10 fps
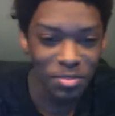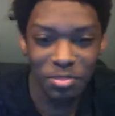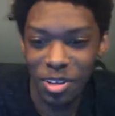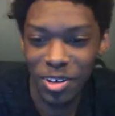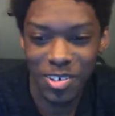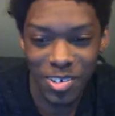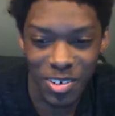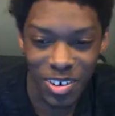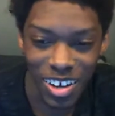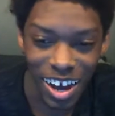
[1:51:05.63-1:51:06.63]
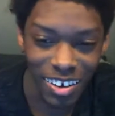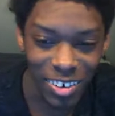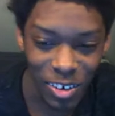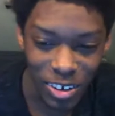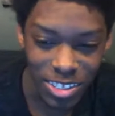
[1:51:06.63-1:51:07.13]
No, I'll
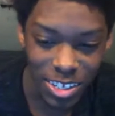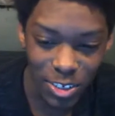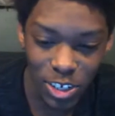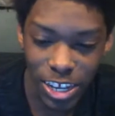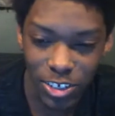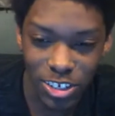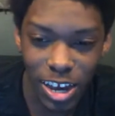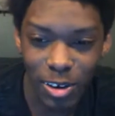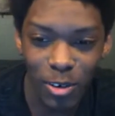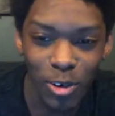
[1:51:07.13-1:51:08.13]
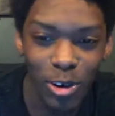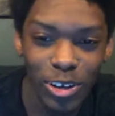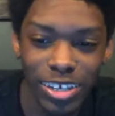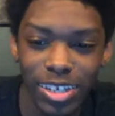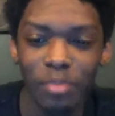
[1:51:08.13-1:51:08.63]
go to
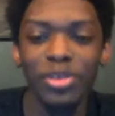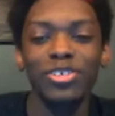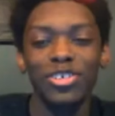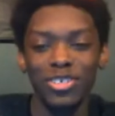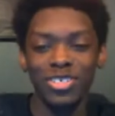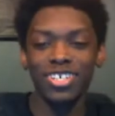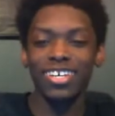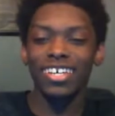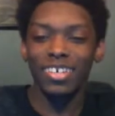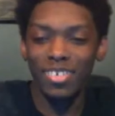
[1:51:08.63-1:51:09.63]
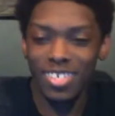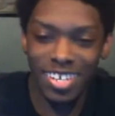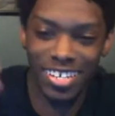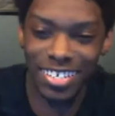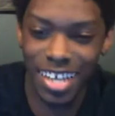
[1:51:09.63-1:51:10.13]
change.org and I'm gonna just
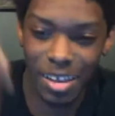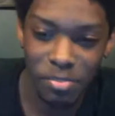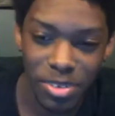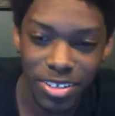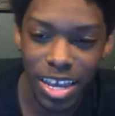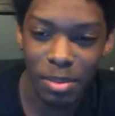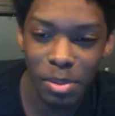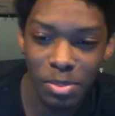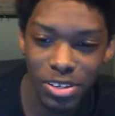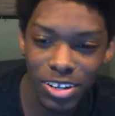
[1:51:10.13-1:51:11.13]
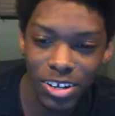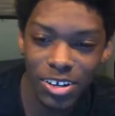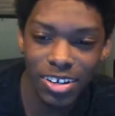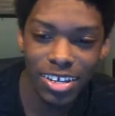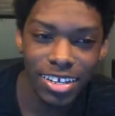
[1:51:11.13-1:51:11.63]
type up in there.